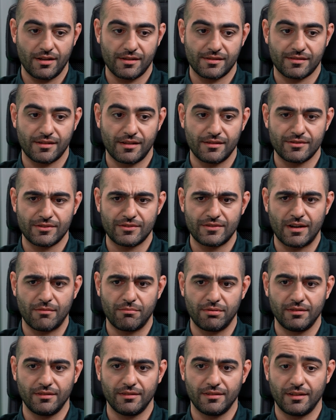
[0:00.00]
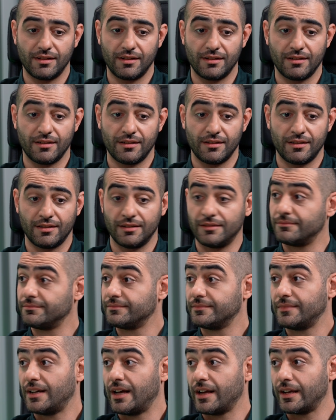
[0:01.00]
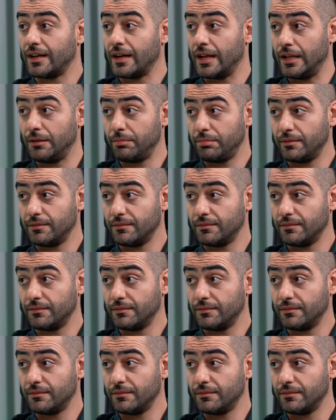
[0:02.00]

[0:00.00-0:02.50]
I sense trouble. I can help?